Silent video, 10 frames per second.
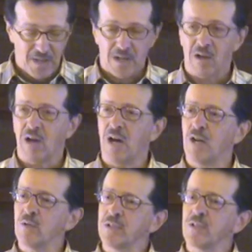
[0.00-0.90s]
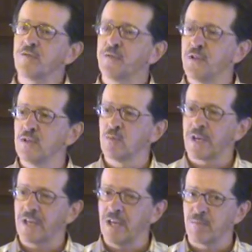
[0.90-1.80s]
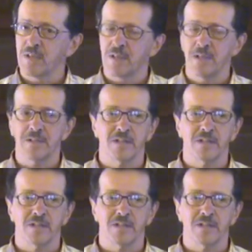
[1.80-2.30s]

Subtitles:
Now, I was confused when I came to this